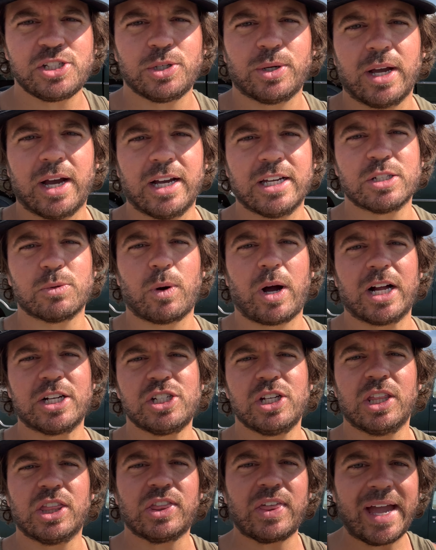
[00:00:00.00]
you guys
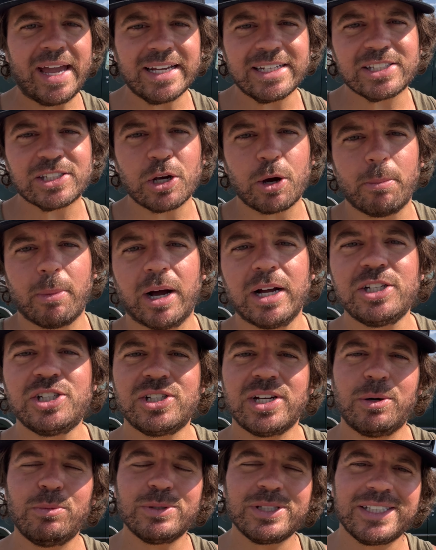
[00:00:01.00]
watching. Thanks so much,
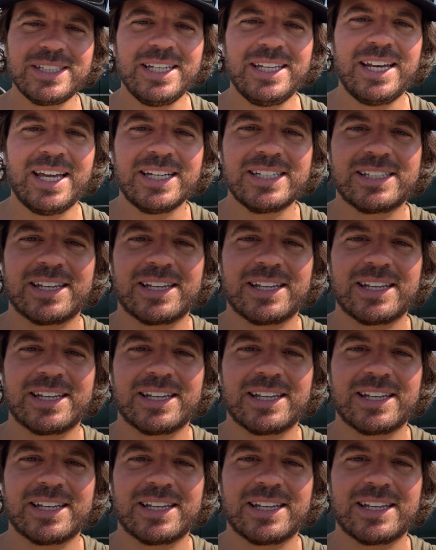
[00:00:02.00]
and we'll see you next